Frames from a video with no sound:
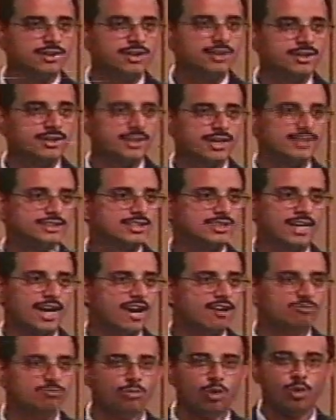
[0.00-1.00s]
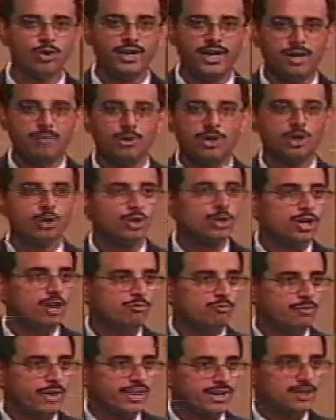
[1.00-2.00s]
Does it have more neighborhood
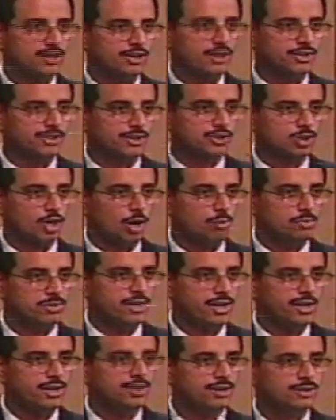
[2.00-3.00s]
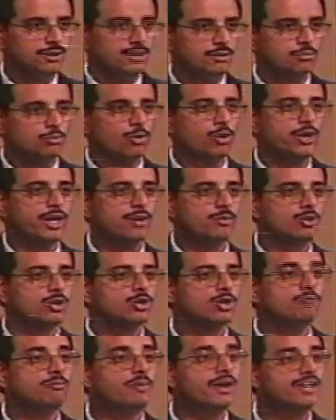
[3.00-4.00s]
of metal on the top layer, more
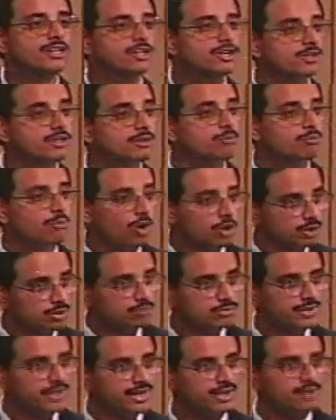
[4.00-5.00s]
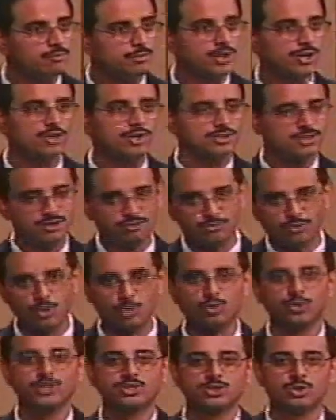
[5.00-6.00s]
neighborhood of metal on the bottom layer, because the
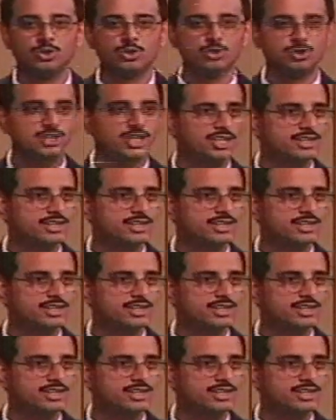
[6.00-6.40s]
photo is going to change,